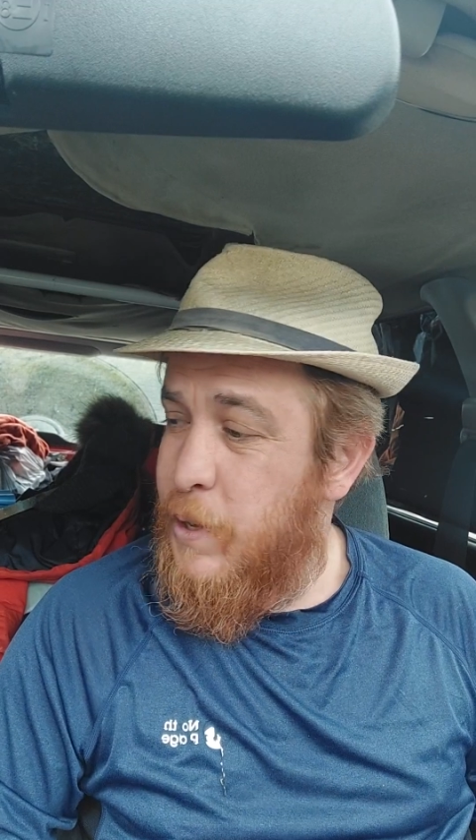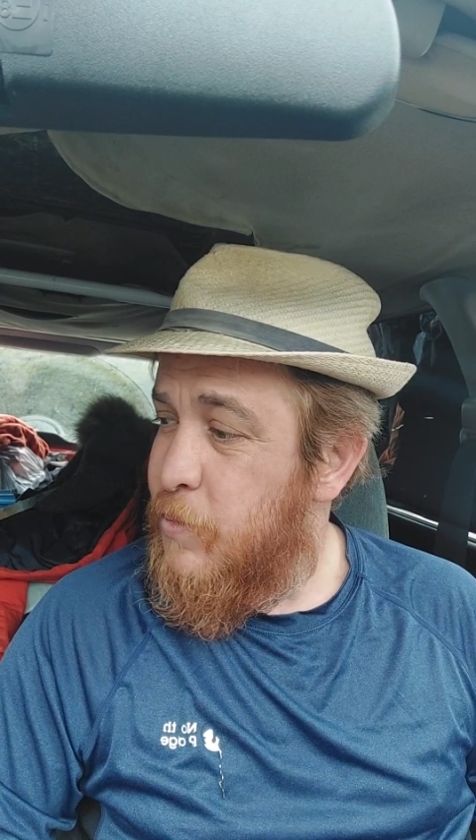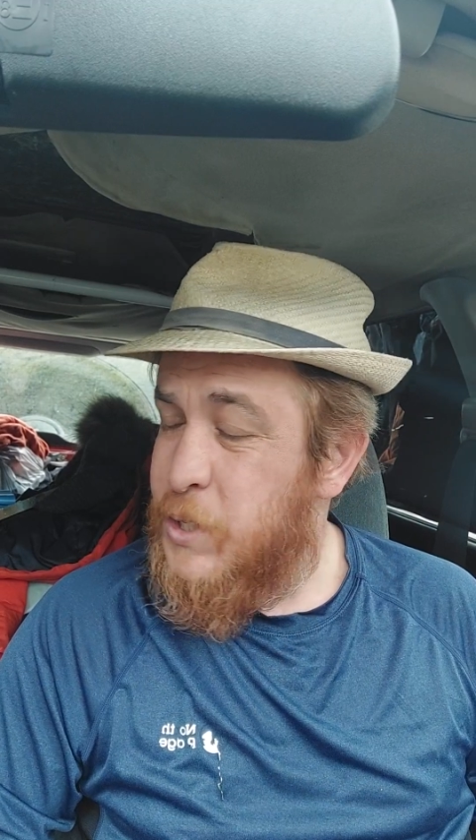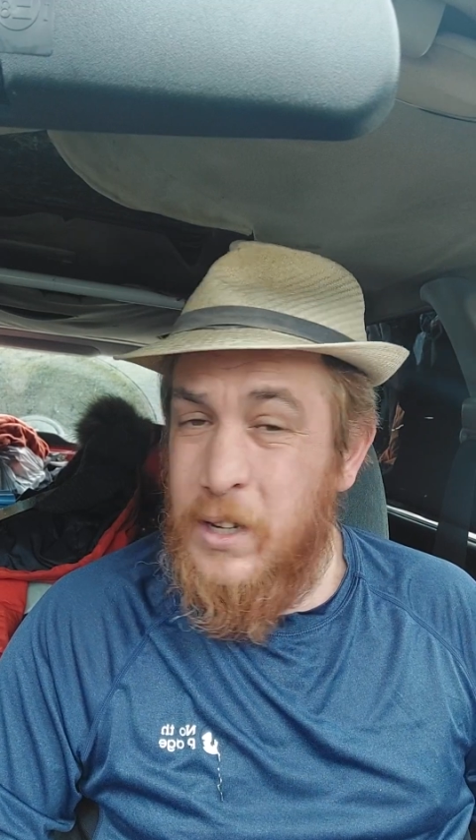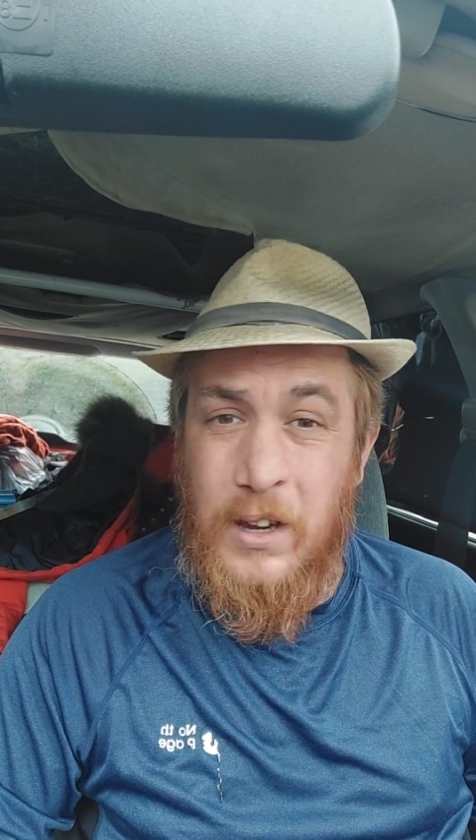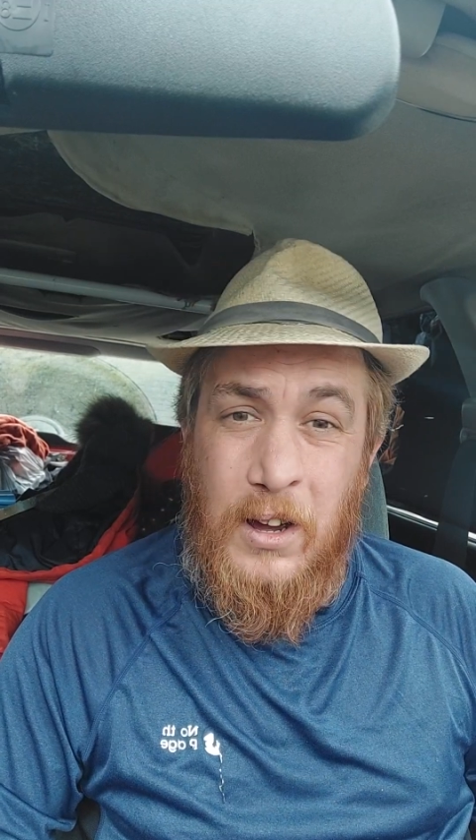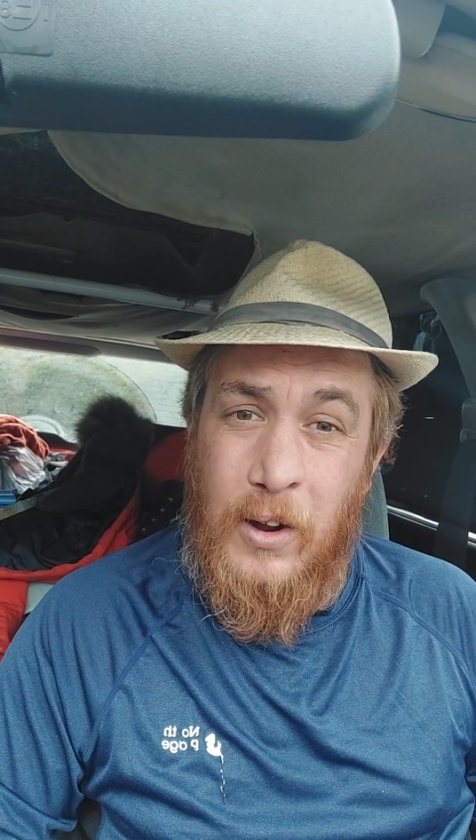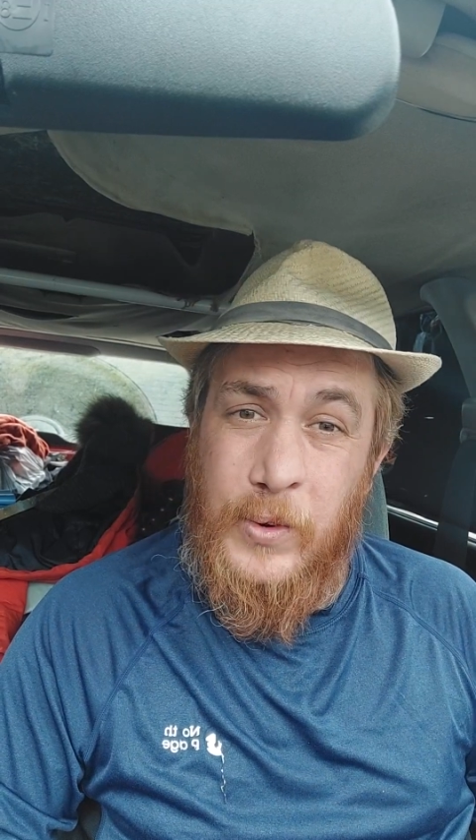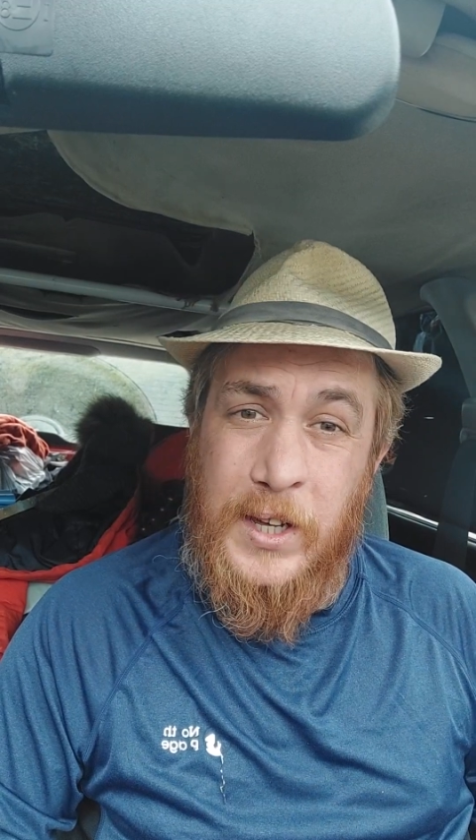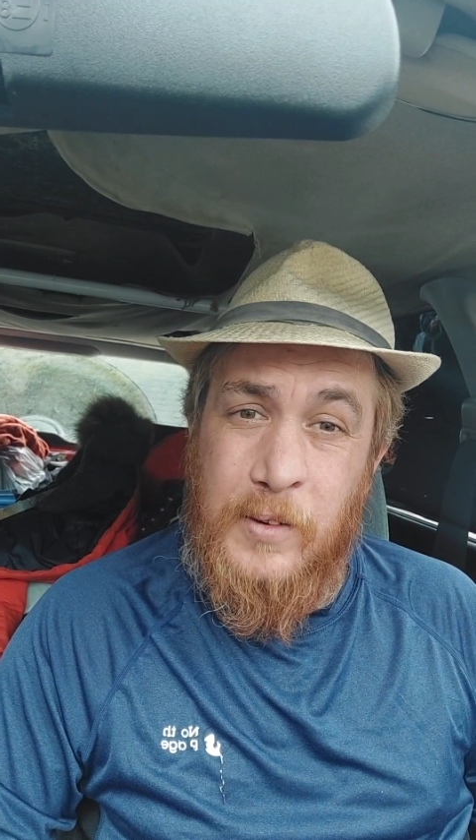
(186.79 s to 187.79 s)
months, I
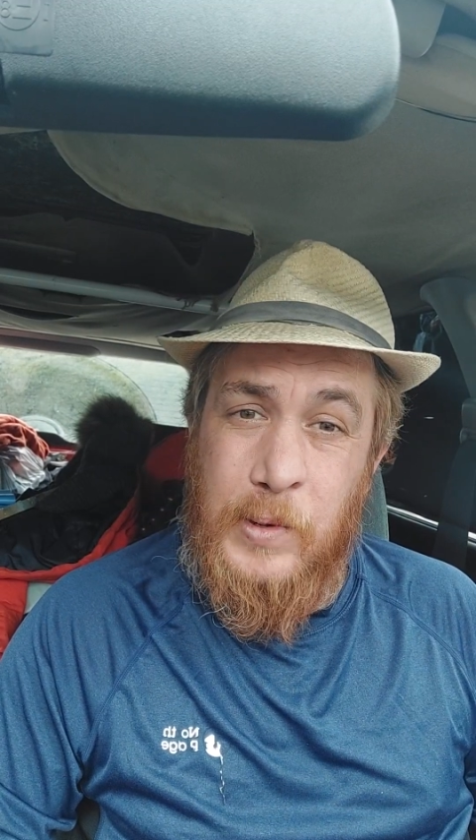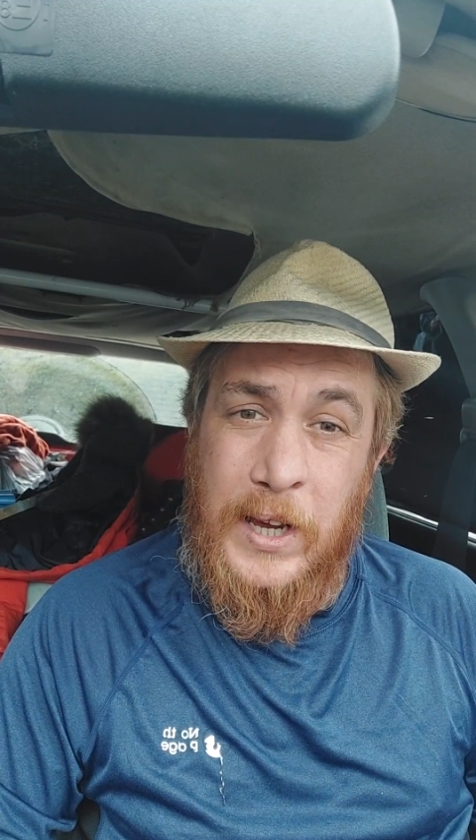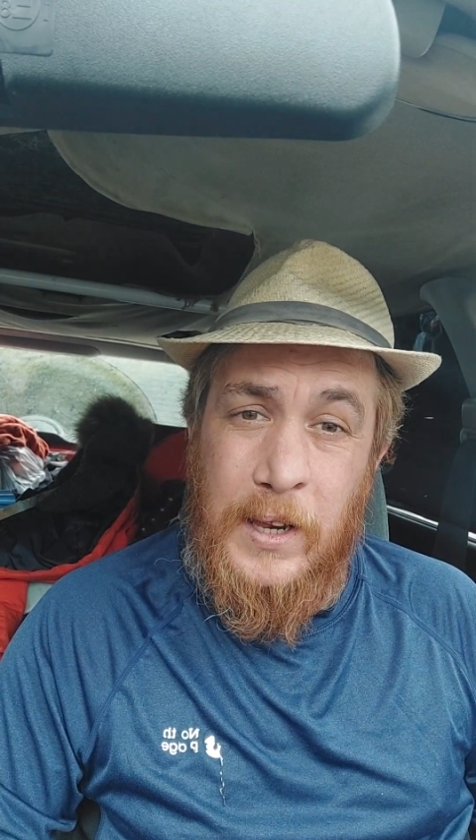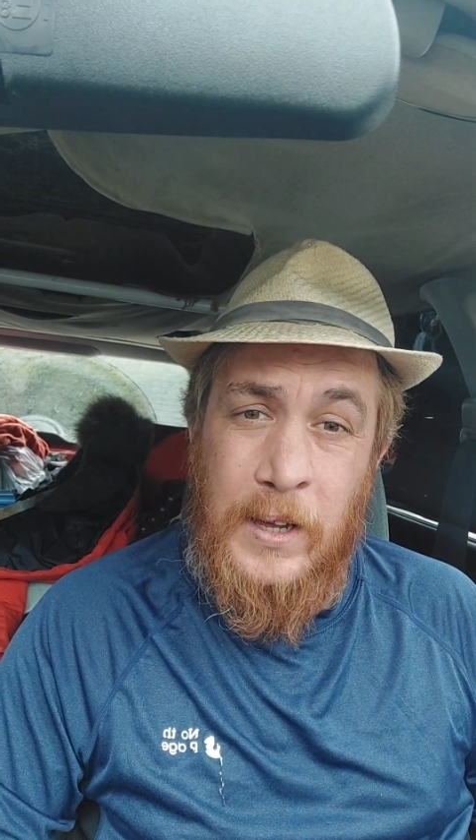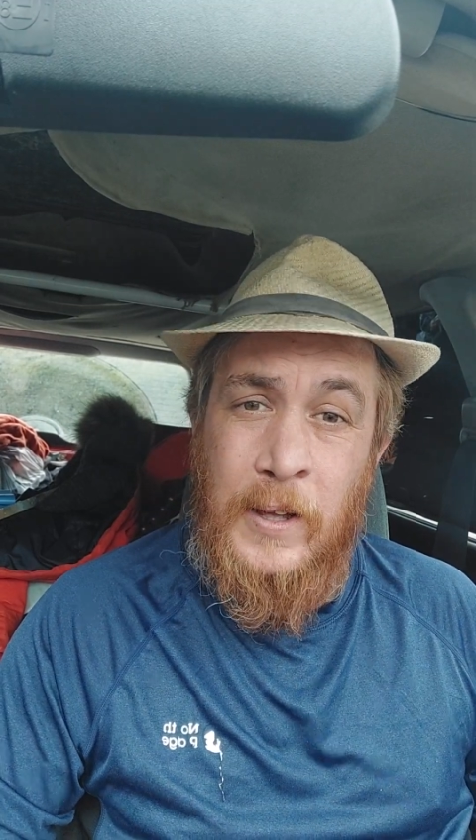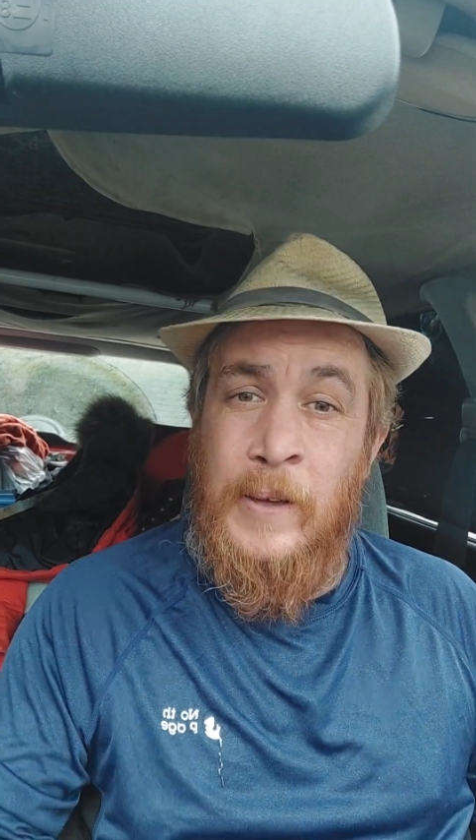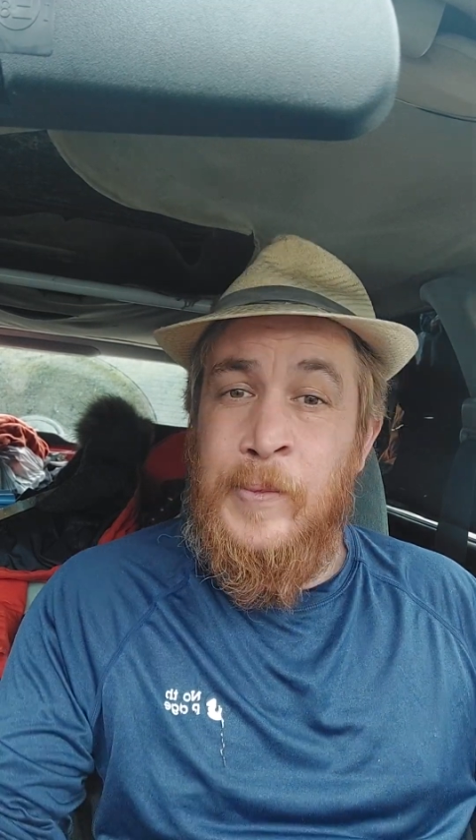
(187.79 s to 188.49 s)
can't really complain.